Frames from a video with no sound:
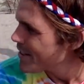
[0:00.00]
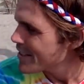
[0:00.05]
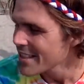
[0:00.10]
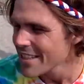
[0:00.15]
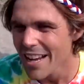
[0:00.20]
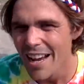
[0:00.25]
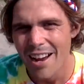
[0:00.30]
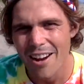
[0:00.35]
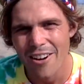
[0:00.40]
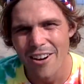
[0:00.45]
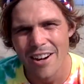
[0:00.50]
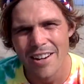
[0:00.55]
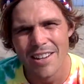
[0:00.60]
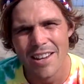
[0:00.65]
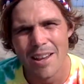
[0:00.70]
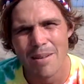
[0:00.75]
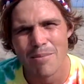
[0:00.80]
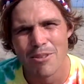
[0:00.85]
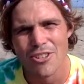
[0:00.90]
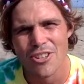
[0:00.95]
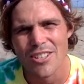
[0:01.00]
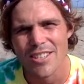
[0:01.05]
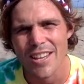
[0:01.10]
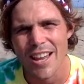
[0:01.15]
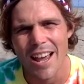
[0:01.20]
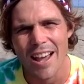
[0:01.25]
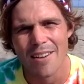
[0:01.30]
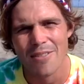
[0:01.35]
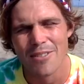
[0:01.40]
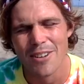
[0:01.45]
yeah, our end game is just
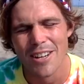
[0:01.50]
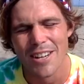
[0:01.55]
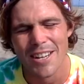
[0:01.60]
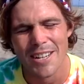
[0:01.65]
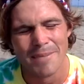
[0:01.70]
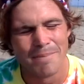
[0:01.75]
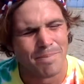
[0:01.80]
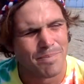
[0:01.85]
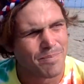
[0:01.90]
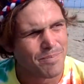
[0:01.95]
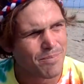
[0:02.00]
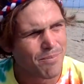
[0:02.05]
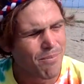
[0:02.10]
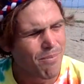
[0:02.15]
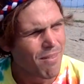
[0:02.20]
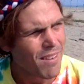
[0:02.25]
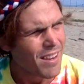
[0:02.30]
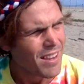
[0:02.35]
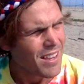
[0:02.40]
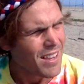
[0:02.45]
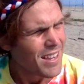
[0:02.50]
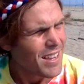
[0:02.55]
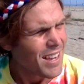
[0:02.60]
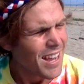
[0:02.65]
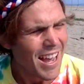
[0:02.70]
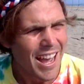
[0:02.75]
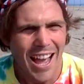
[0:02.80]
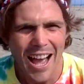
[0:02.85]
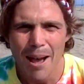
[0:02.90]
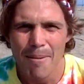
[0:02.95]
to have a
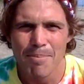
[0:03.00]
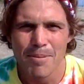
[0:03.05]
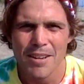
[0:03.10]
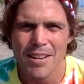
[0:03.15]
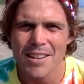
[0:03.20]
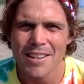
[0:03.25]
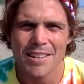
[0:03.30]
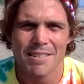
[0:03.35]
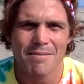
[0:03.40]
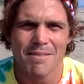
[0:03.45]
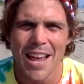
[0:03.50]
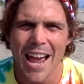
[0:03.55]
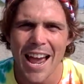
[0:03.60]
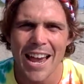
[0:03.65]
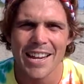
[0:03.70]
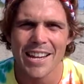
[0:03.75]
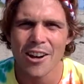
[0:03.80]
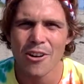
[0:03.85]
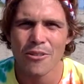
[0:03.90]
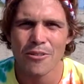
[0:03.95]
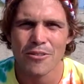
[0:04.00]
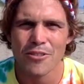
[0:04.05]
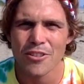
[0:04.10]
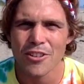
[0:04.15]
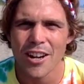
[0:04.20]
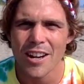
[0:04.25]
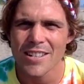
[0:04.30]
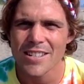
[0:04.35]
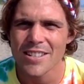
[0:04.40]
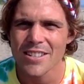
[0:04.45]
happy hangout
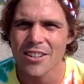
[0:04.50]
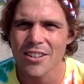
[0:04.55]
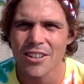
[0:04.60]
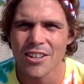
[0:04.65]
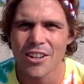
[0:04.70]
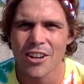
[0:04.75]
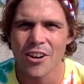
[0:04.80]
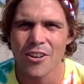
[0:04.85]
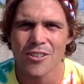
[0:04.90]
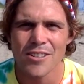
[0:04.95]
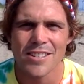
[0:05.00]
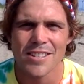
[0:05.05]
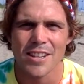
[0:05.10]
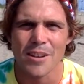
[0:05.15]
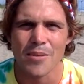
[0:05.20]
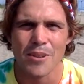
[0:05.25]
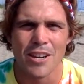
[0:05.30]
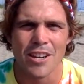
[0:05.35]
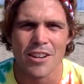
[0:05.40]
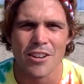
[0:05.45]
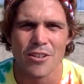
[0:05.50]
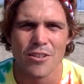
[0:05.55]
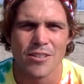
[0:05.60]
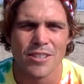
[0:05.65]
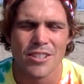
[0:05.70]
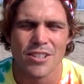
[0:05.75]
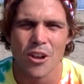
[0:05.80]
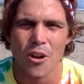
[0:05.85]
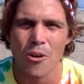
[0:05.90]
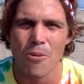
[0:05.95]
for us on the coast that we can
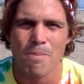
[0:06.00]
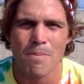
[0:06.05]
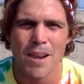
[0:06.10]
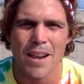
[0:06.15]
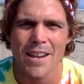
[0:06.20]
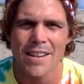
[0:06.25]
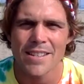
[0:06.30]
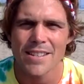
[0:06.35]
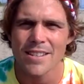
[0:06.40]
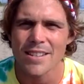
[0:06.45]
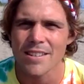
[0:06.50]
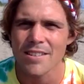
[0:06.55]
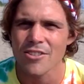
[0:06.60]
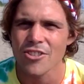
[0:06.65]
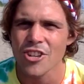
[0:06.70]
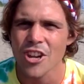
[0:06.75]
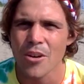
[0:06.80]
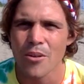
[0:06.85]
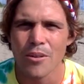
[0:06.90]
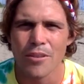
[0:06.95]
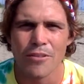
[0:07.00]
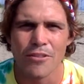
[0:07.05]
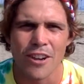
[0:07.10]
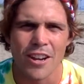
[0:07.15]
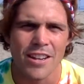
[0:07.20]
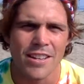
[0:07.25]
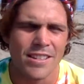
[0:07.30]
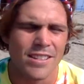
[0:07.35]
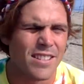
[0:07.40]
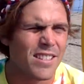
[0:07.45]
use as a home base and share with
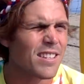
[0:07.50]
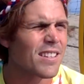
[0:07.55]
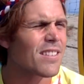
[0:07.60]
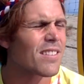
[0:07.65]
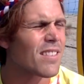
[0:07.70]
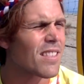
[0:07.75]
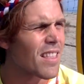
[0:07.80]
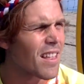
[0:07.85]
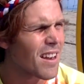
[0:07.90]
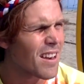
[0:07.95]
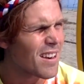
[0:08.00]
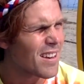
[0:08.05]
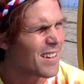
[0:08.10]
friends and